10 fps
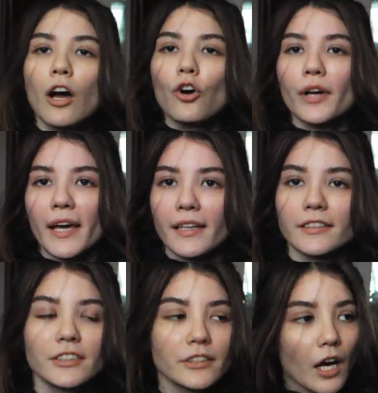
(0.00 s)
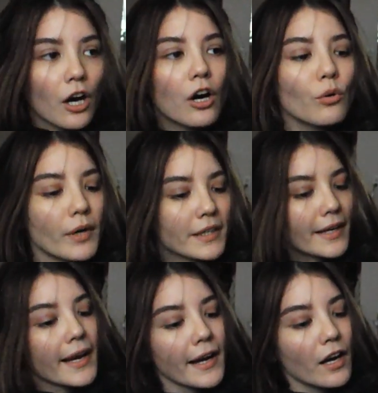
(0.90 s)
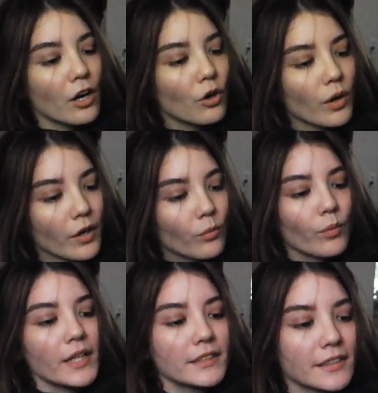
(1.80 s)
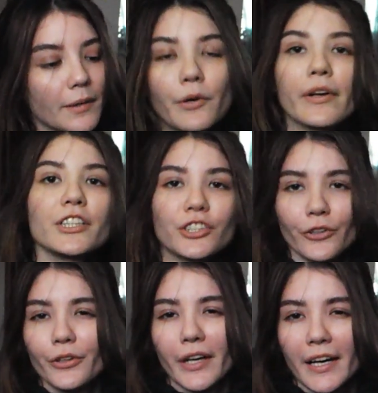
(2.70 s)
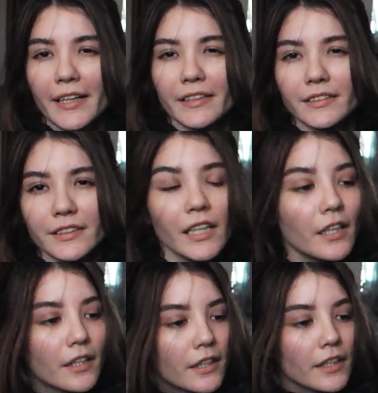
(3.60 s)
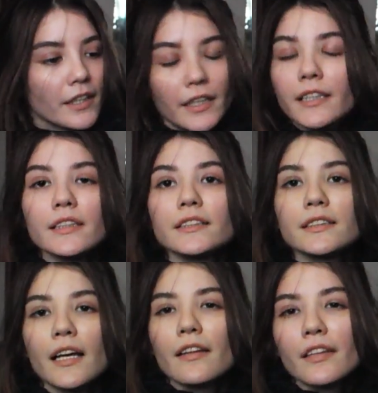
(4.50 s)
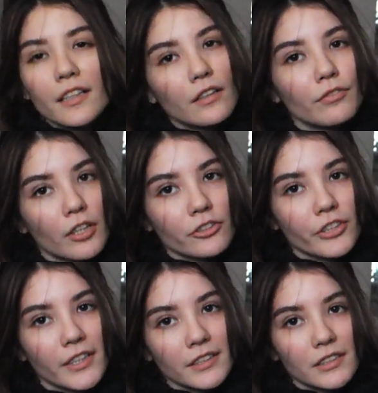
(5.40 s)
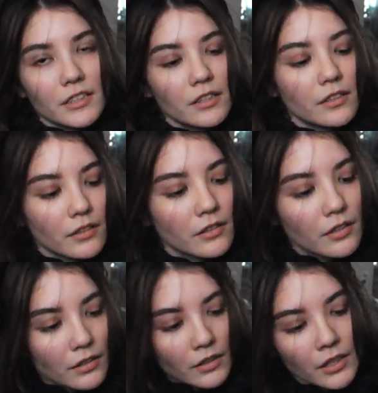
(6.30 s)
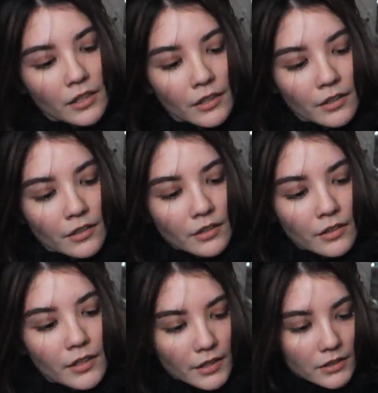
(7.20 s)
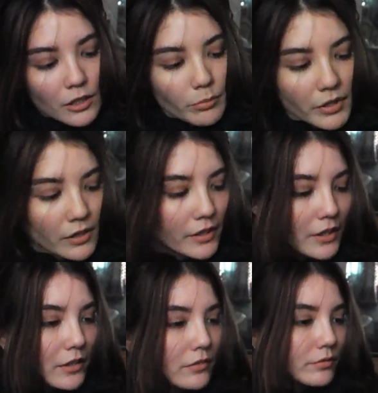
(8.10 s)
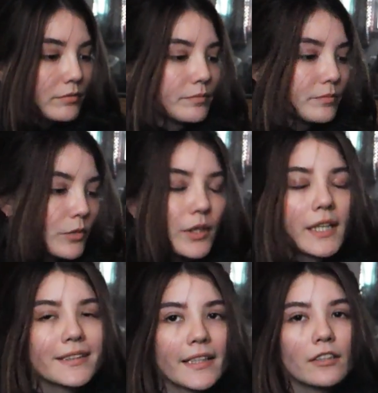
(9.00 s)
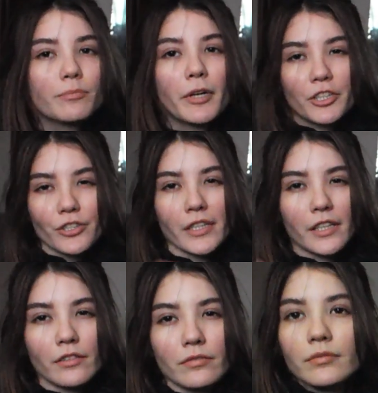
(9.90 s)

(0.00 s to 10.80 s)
Okay, so now what I'm going to show you guys is the fall dress. It is completely done. Well, like I said, partially done.